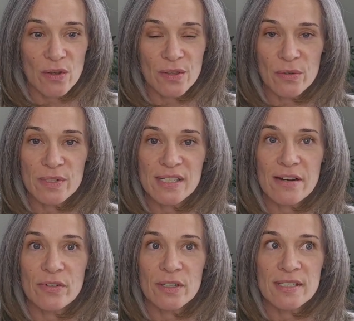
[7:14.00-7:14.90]
there was
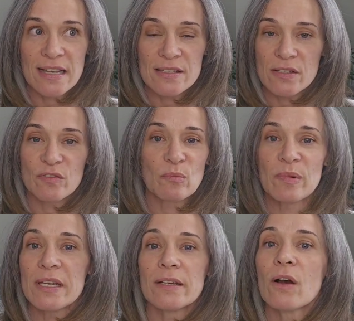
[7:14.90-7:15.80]
never a sense of
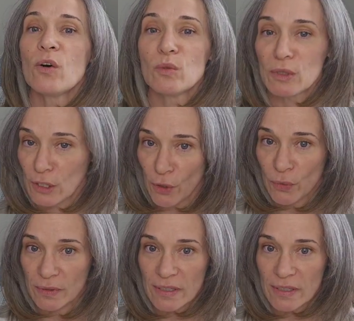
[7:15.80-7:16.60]
being home alone.